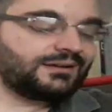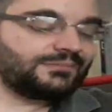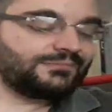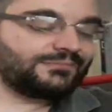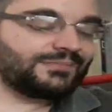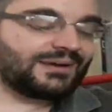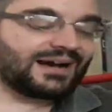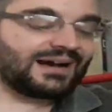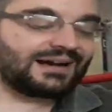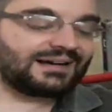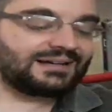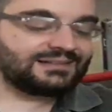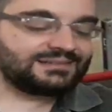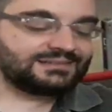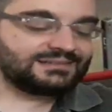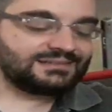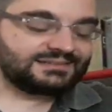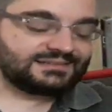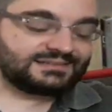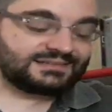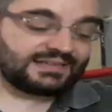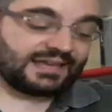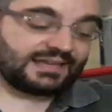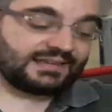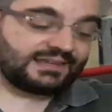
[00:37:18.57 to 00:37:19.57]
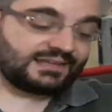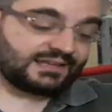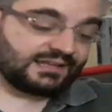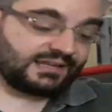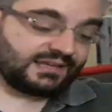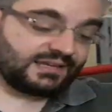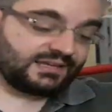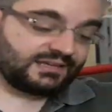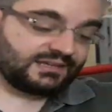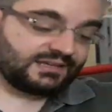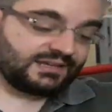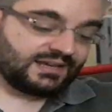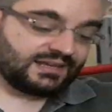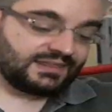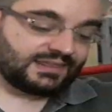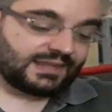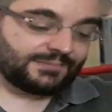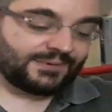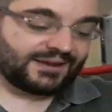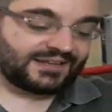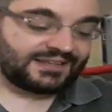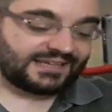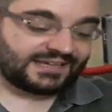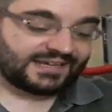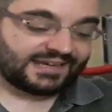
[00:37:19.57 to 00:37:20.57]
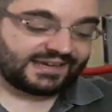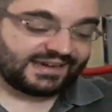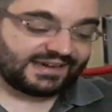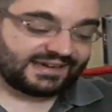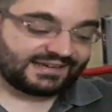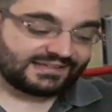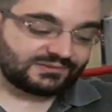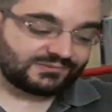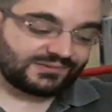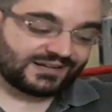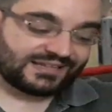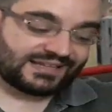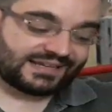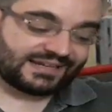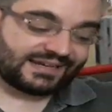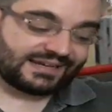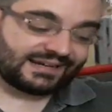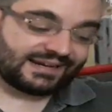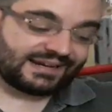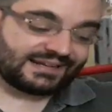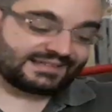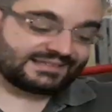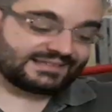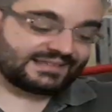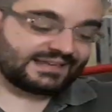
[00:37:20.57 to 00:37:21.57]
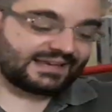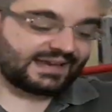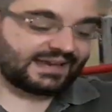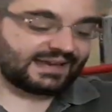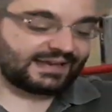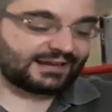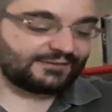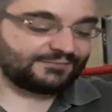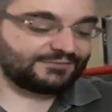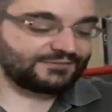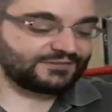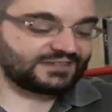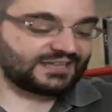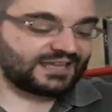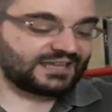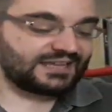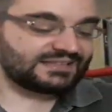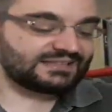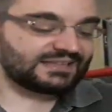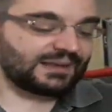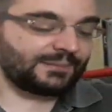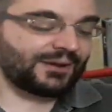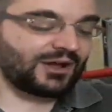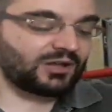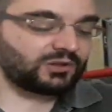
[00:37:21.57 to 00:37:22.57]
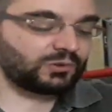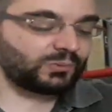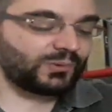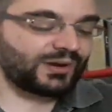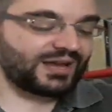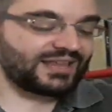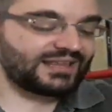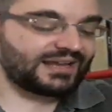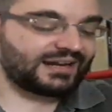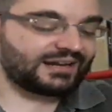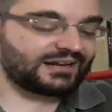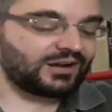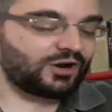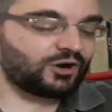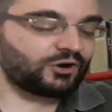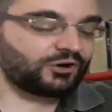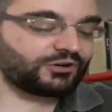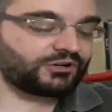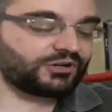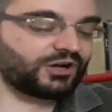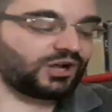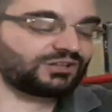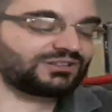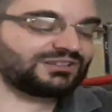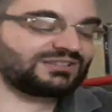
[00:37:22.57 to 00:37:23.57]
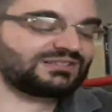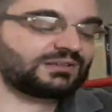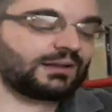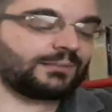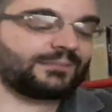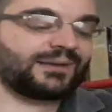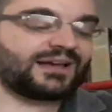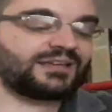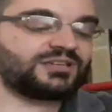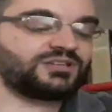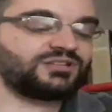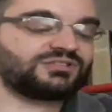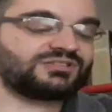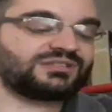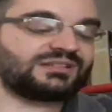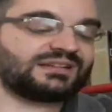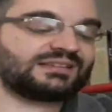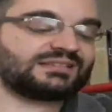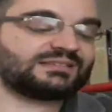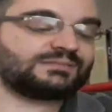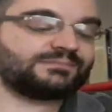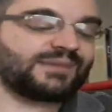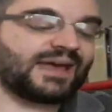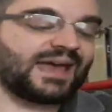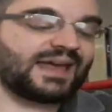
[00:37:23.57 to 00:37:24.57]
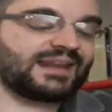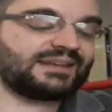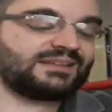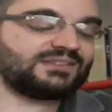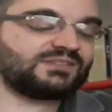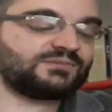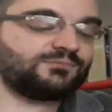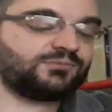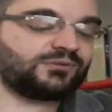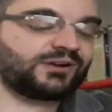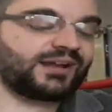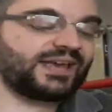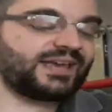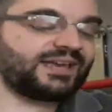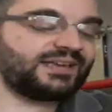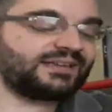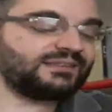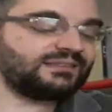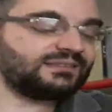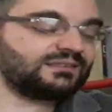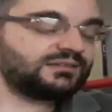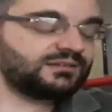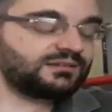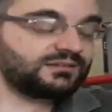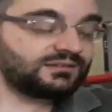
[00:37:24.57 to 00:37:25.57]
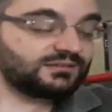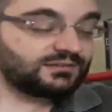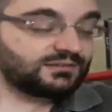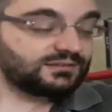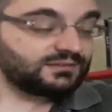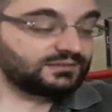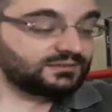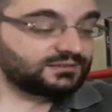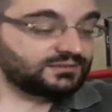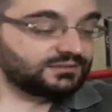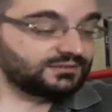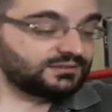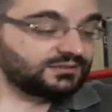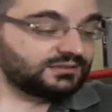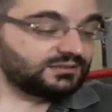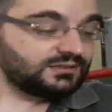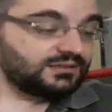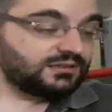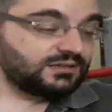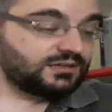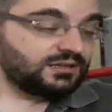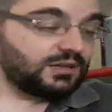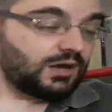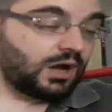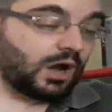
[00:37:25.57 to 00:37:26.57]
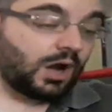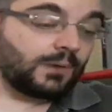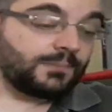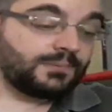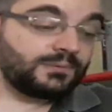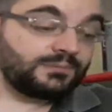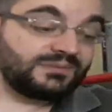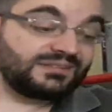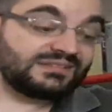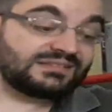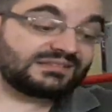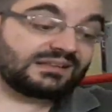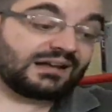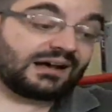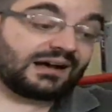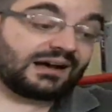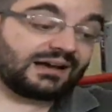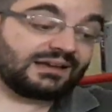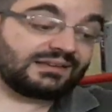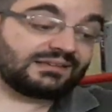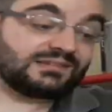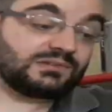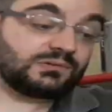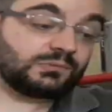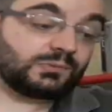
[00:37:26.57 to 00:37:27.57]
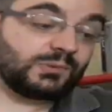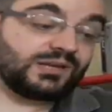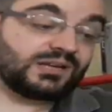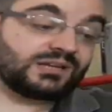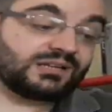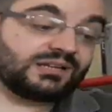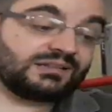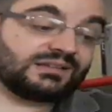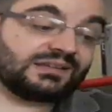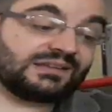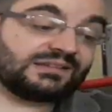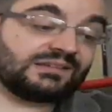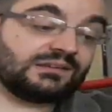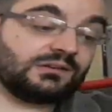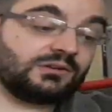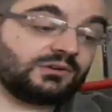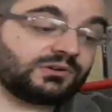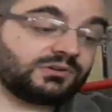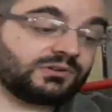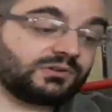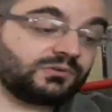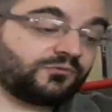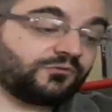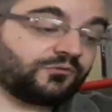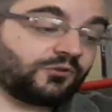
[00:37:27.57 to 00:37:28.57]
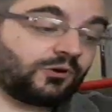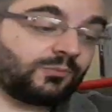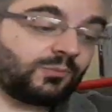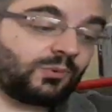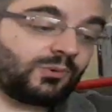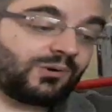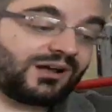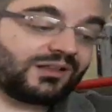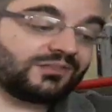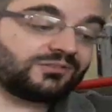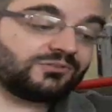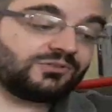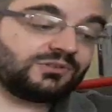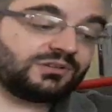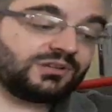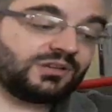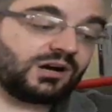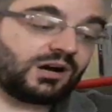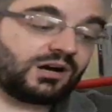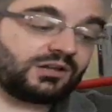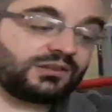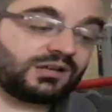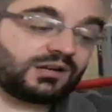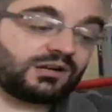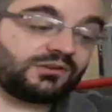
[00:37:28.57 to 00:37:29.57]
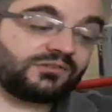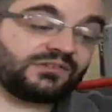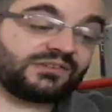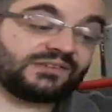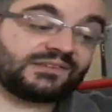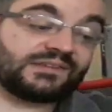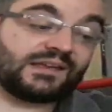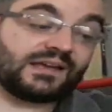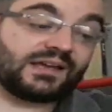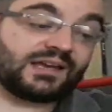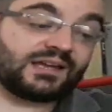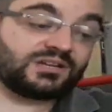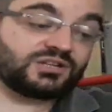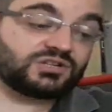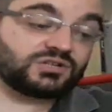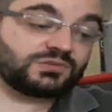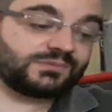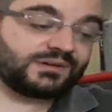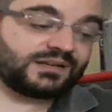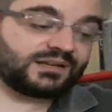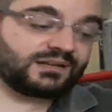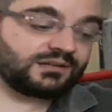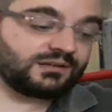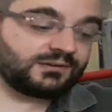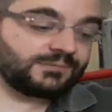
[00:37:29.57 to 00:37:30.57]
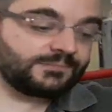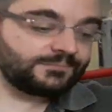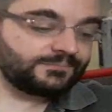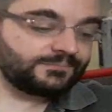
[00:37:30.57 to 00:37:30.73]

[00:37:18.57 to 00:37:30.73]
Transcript: "Bah," said Glade, "nobody cares what a crazy elf thinks about whether or not some useless man is brained." Obimi's eyes twinkled as he looked from one to the other of his henchmen.